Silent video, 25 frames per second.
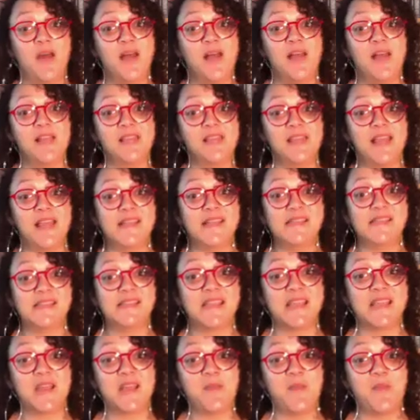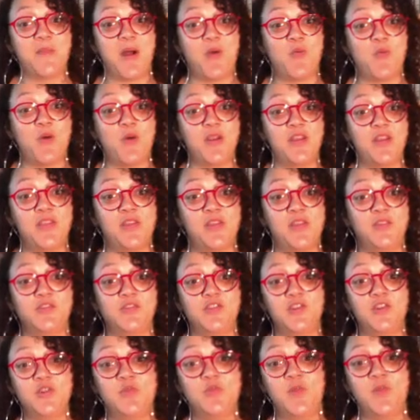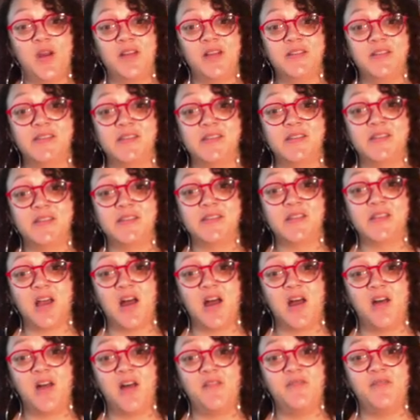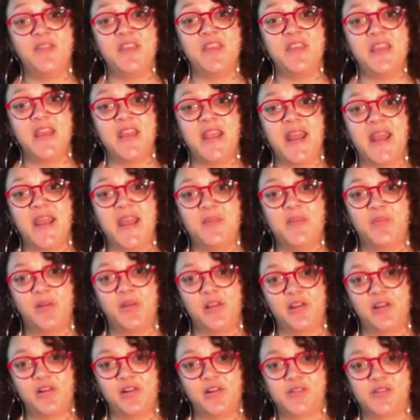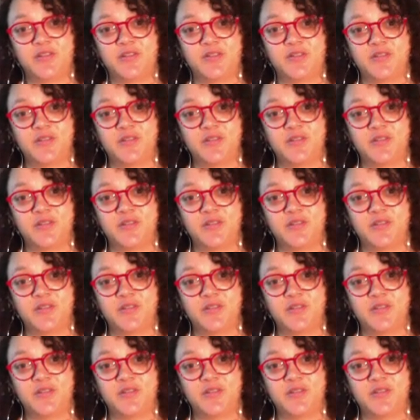let's think about one of those nuances of the enablers.